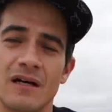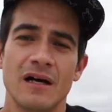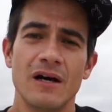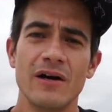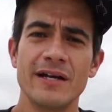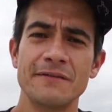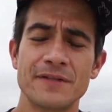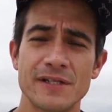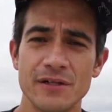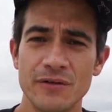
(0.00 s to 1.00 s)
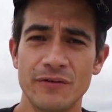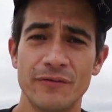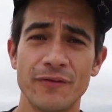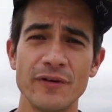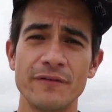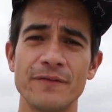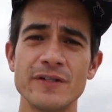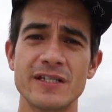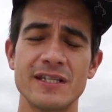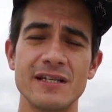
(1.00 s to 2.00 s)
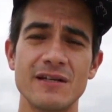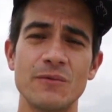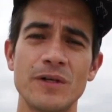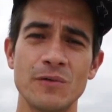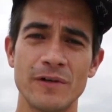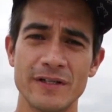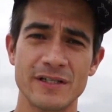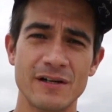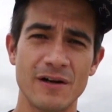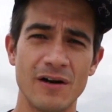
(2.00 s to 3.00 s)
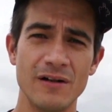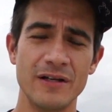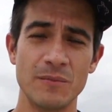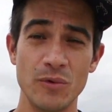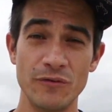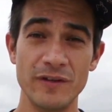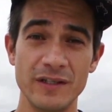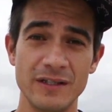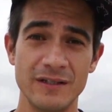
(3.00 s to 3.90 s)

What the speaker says: Alright, so for the first thing when you want to start ollieing moving,